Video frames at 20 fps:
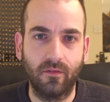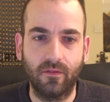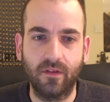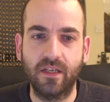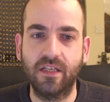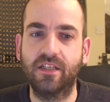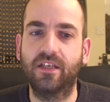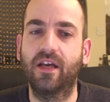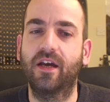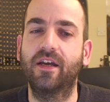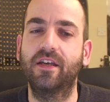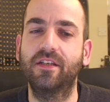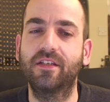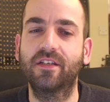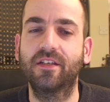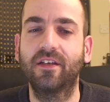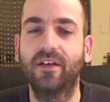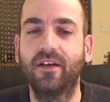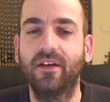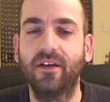these
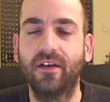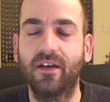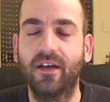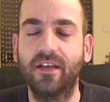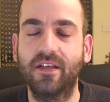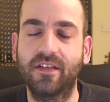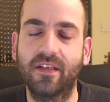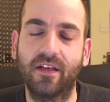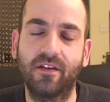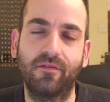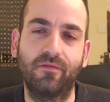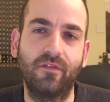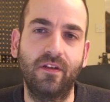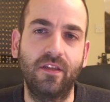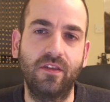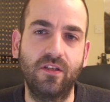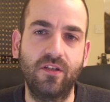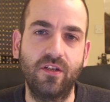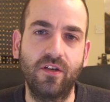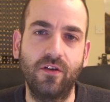days instead of
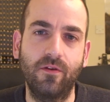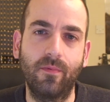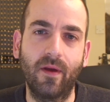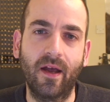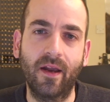in the tube.